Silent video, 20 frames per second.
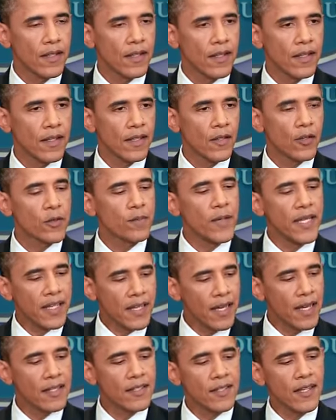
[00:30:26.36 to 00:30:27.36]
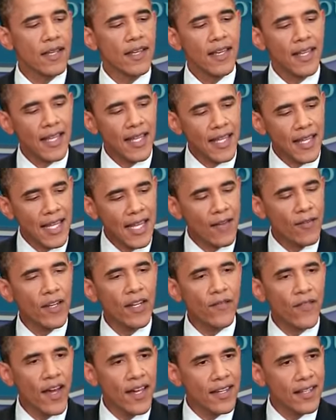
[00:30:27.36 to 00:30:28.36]
It was because even
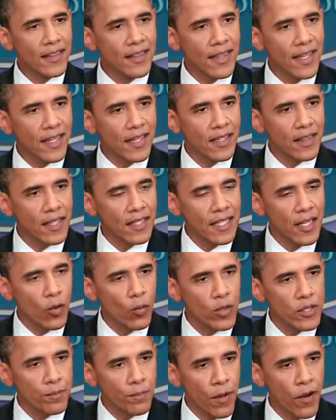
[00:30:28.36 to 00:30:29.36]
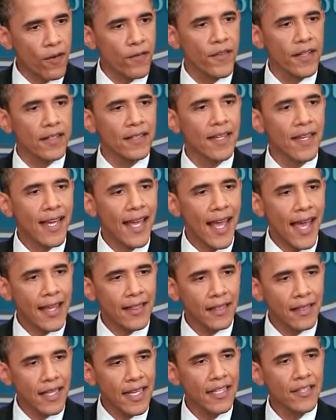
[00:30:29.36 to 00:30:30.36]
if I didn't think the deal was perfect, at
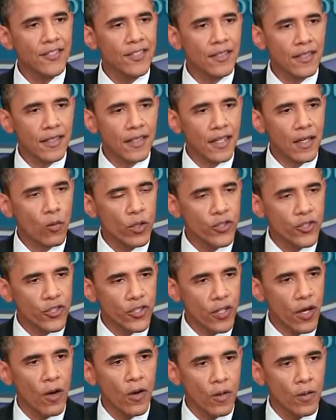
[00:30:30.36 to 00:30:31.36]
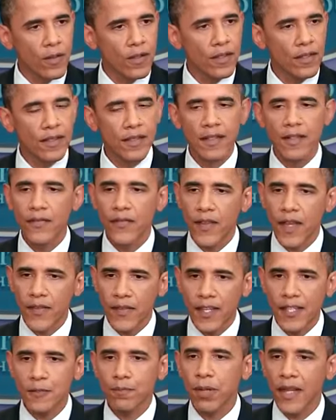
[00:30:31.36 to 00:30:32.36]
least it would show that
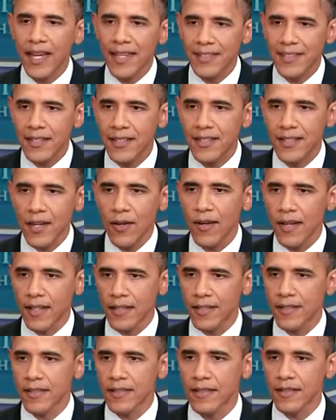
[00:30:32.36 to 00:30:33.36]
this place is serious,